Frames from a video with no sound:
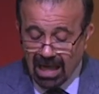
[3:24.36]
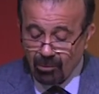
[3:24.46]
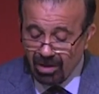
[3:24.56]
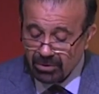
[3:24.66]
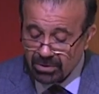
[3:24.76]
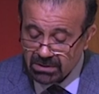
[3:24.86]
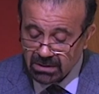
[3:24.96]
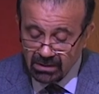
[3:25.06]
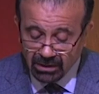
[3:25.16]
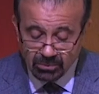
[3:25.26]
However, this
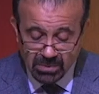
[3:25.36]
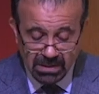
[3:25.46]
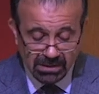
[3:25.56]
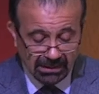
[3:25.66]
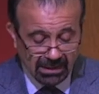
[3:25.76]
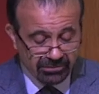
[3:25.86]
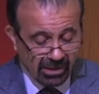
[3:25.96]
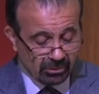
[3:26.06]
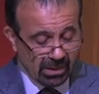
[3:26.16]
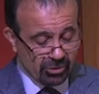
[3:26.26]
did not mean that its
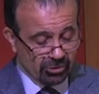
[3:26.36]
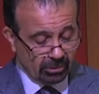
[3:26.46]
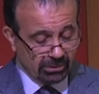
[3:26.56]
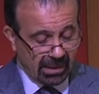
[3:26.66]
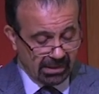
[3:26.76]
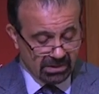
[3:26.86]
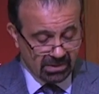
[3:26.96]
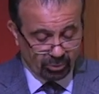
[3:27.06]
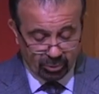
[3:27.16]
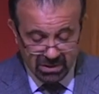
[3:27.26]
foundational
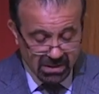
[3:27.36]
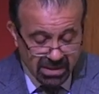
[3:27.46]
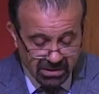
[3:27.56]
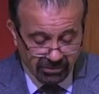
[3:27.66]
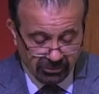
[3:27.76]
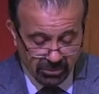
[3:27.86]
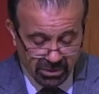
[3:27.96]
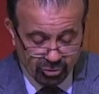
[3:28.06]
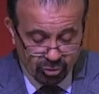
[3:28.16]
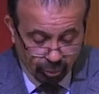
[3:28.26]
texts proceeded from
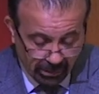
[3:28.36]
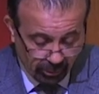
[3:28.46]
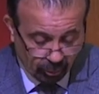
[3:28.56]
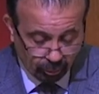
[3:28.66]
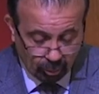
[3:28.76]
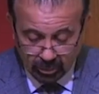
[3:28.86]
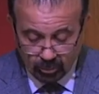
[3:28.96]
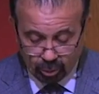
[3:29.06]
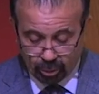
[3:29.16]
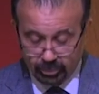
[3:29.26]
this juridical
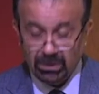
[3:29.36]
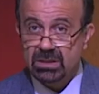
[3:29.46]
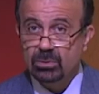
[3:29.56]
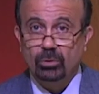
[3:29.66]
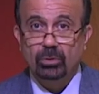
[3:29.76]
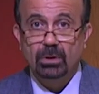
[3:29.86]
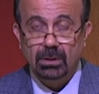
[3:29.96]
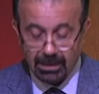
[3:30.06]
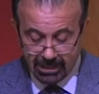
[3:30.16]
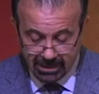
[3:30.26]
or moral principle.
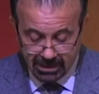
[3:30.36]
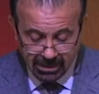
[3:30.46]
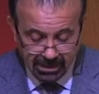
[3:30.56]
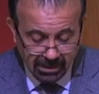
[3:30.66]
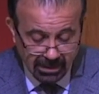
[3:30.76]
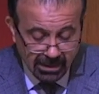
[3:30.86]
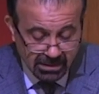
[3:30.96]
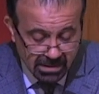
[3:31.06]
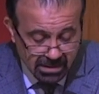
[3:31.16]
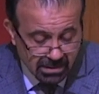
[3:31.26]

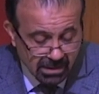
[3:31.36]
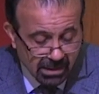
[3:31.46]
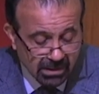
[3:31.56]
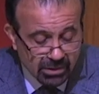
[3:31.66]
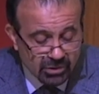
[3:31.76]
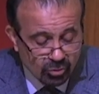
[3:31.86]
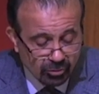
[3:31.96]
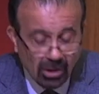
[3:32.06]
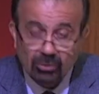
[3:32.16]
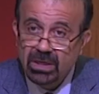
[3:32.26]
Indeed, in his
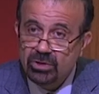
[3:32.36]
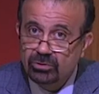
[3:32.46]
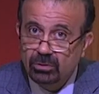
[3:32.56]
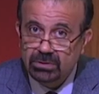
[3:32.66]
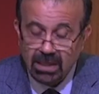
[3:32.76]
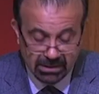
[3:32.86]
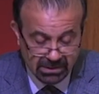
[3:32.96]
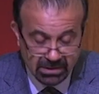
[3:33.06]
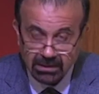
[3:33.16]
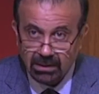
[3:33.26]
two foundational
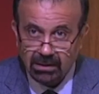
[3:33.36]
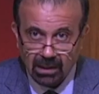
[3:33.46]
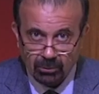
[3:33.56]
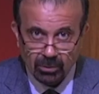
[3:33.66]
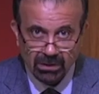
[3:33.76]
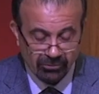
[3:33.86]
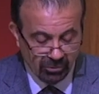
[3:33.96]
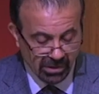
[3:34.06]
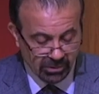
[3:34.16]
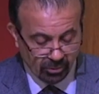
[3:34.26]
texts, and I will
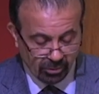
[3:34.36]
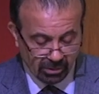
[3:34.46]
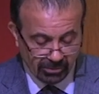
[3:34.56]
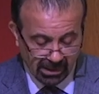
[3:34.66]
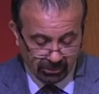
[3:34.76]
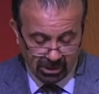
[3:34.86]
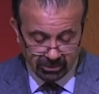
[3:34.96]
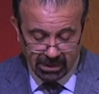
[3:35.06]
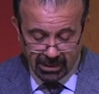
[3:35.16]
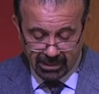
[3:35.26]
give you a historical
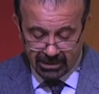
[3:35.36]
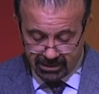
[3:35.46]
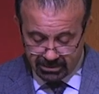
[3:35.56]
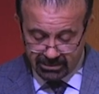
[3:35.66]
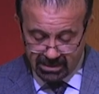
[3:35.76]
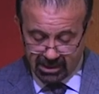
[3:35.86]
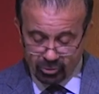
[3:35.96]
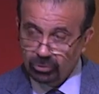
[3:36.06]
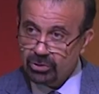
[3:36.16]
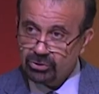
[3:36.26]
background, in Der
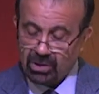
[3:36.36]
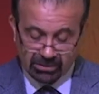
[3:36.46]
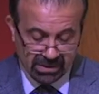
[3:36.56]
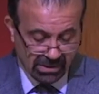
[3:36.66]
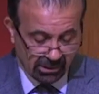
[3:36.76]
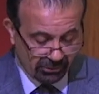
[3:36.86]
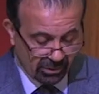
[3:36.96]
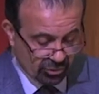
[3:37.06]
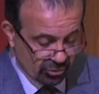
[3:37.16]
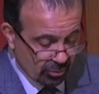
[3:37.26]
Judenstaat, The State
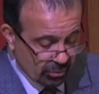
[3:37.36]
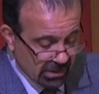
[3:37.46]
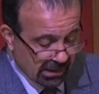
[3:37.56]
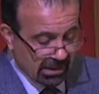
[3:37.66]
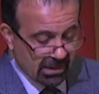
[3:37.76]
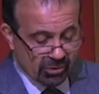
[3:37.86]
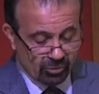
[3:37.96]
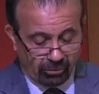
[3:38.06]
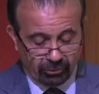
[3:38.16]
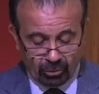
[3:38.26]
of the Jews, and in
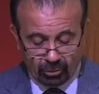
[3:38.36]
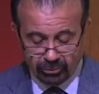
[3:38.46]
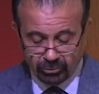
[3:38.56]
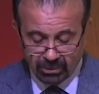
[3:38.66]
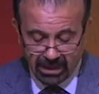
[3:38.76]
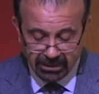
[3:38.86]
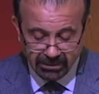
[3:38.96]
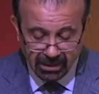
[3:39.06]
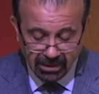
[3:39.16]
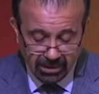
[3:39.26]
his novel Old New
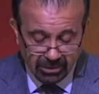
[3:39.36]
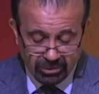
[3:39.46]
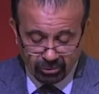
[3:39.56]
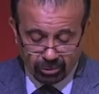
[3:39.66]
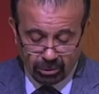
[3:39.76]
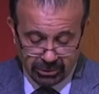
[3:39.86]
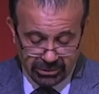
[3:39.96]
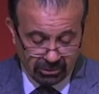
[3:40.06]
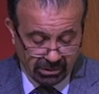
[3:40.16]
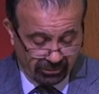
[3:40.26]
Land, Theodor
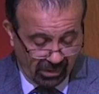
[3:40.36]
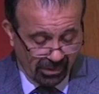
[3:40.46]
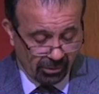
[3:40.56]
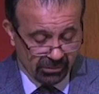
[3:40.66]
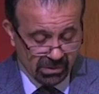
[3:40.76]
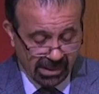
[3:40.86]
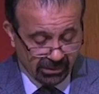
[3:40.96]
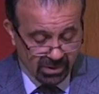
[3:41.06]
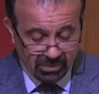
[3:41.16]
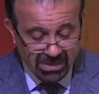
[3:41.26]
Herzl, the father of
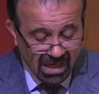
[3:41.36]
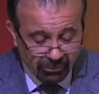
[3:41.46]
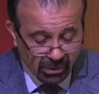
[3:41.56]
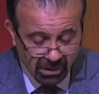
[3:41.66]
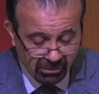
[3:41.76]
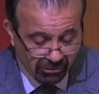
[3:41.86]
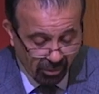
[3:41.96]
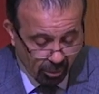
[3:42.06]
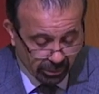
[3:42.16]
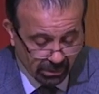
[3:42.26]
Zionism, never
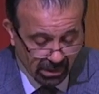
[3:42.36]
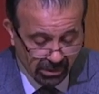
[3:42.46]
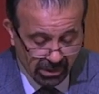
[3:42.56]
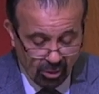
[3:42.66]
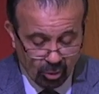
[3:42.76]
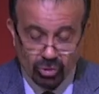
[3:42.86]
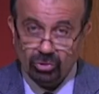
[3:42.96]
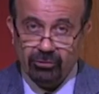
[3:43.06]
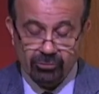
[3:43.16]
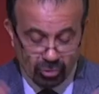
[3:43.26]
invoked the
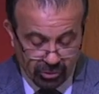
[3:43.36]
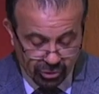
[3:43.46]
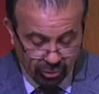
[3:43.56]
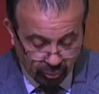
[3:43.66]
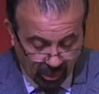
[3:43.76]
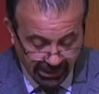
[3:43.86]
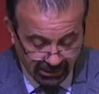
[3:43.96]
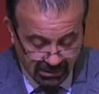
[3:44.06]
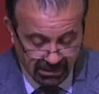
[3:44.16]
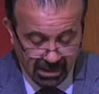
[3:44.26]
notion of Jewish
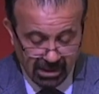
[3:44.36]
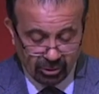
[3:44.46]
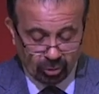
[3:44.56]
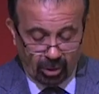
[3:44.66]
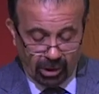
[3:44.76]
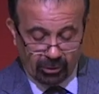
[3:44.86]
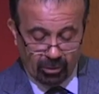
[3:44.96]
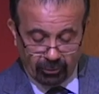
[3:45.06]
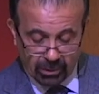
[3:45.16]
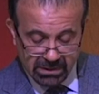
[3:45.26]
rights to
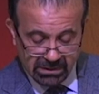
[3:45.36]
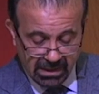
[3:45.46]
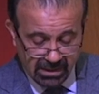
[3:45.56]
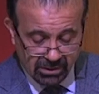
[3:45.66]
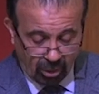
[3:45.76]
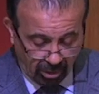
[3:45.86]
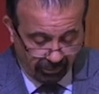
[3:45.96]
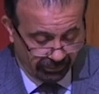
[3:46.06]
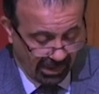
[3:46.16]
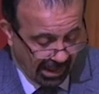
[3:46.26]
argue for a state
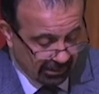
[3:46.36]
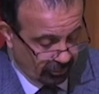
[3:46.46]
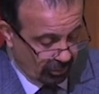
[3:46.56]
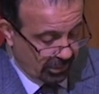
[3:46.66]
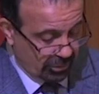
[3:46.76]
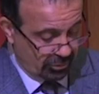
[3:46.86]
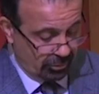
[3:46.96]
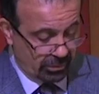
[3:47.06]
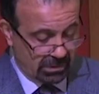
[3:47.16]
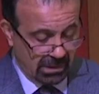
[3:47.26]
of and for the
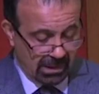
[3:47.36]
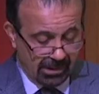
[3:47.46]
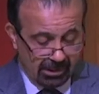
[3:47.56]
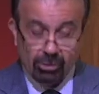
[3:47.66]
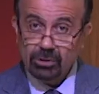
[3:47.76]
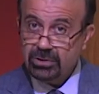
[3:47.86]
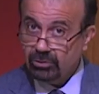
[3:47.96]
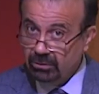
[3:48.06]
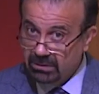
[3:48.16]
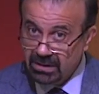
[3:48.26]
Jews.
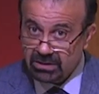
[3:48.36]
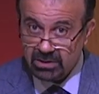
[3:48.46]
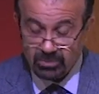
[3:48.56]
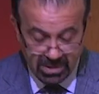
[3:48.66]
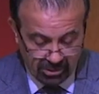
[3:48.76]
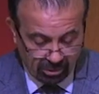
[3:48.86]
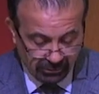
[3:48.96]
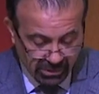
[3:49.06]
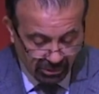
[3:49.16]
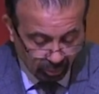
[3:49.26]
Herzl did speak
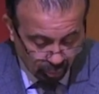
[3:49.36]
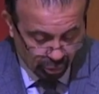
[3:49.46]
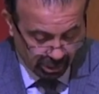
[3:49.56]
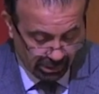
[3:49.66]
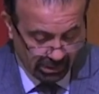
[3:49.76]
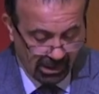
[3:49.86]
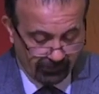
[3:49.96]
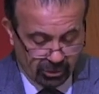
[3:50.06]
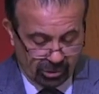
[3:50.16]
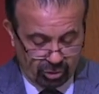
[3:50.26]
of a solution
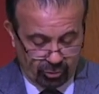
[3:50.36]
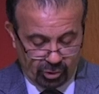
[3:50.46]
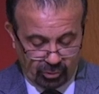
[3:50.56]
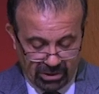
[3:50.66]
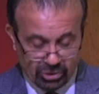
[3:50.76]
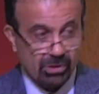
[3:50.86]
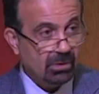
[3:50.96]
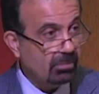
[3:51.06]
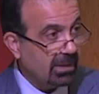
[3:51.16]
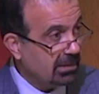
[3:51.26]
to the Jewish
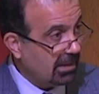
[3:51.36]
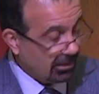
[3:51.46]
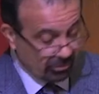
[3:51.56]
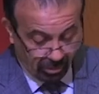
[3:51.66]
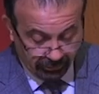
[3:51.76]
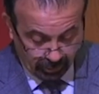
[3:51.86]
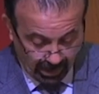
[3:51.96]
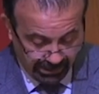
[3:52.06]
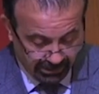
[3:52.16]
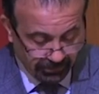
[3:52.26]
question, but not of a
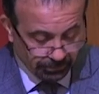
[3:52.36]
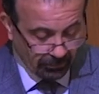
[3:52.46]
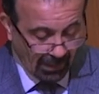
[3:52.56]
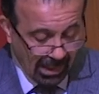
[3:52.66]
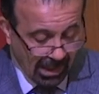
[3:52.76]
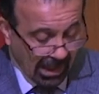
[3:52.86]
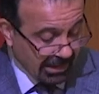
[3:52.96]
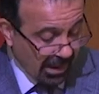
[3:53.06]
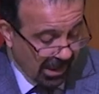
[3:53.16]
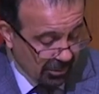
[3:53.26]
right.
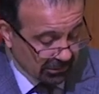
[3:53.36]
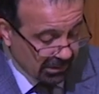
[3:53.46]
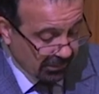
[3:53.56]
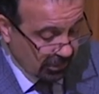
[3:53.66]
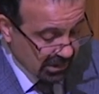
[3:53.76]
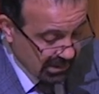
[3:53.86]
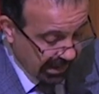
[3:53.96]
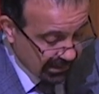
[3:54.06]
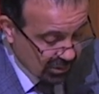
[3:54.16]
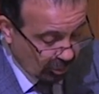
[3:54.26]
And neither did the first
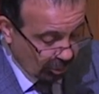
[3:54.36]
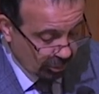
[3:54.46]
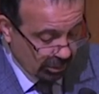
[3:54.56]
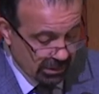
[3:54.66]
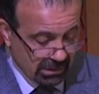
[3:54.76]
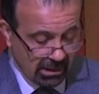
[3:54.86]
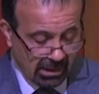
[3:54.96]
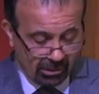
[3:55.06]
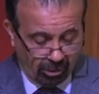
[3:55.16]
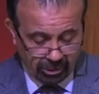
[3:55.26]
Zionist Congress
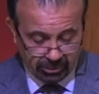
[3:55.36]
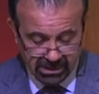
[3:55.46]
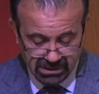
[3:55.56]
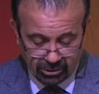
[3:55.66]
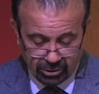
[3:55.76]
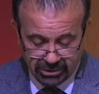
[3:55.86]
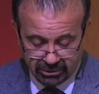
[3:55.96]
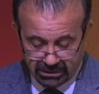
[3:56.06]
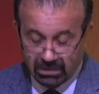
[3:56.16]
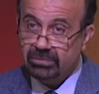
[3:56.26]
that
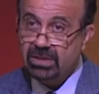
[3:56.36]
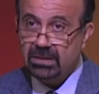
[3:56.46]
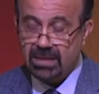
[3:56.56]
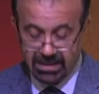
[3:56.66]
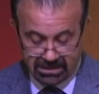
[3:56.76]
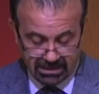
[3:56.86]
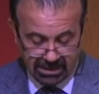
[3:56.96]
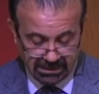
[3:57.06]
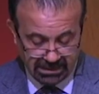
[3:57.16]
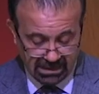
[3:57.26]
Herzl convened in
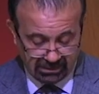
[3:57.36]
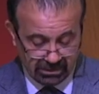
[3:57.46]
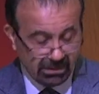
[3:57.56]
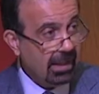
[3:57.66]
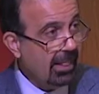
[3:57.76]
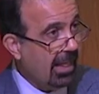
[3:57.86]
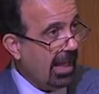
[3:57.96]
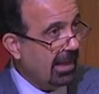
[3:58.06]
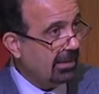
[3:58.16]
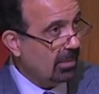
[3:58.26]
1897
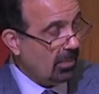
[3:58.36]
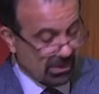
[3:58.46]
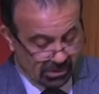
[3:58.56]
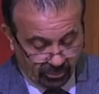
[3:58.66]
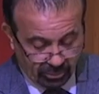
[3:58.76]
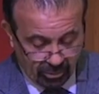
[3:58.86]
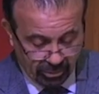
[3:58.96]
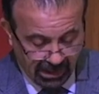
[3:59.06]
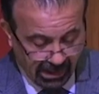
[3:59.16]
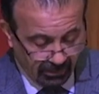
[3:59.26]
and the Basel
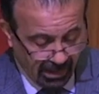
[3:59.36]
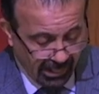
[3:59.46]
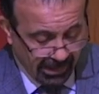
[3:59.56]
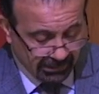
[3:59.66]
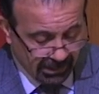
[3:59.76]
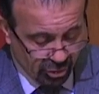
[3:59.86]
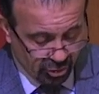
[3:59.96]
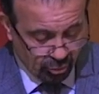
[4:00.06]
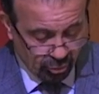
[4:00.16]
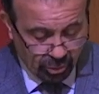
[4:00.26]
program it
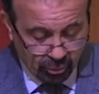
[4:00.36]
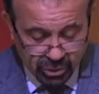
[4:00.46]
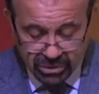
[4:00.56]
issued,